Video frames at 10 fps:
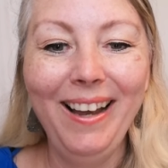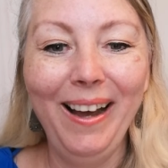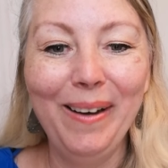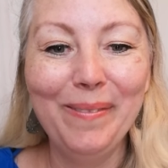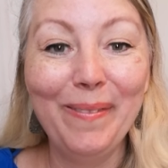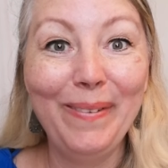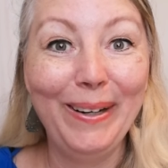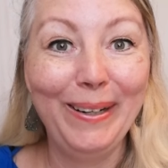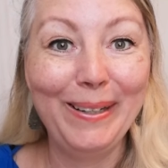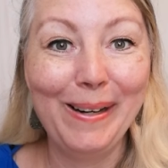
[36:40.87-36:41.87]
Um,
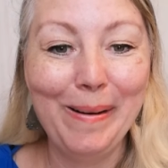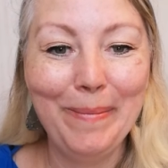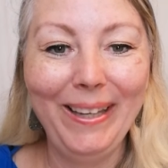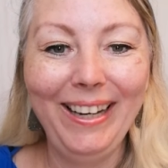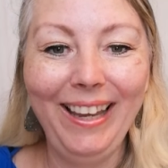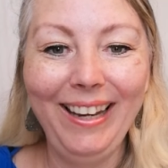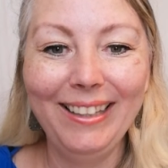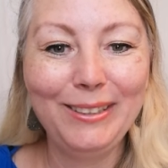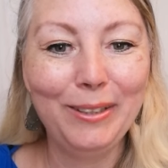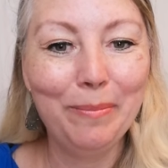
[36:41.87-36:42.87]
very common, and
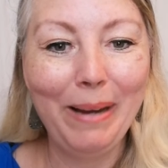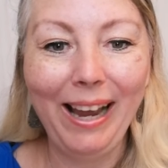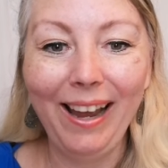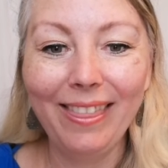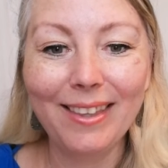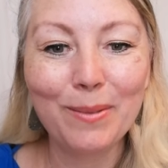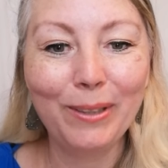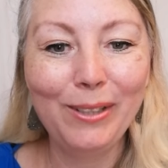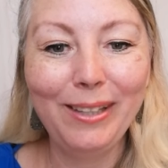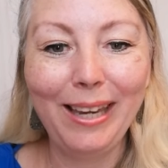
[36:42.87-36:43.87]
it's your path. It's
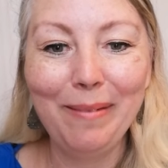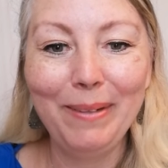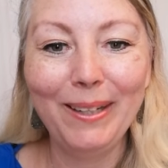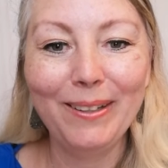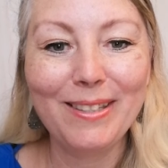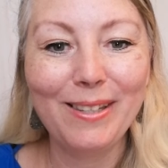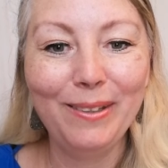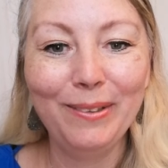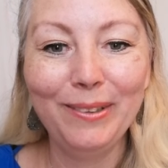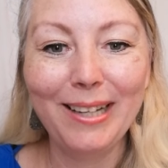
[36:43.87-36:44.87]
what you came here
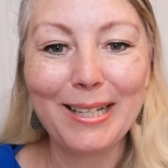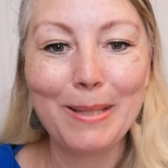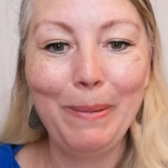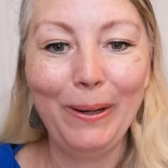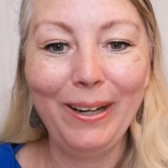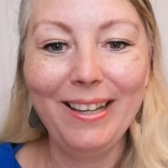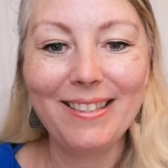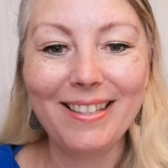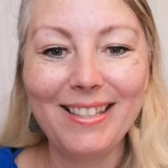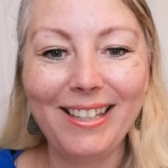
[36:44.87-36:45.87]
to
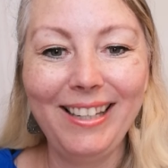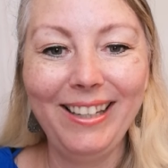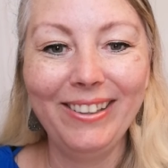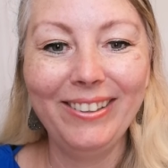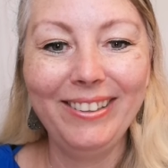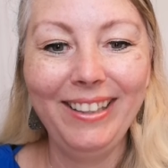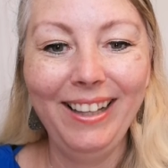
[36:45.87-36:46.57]
experience and to heal.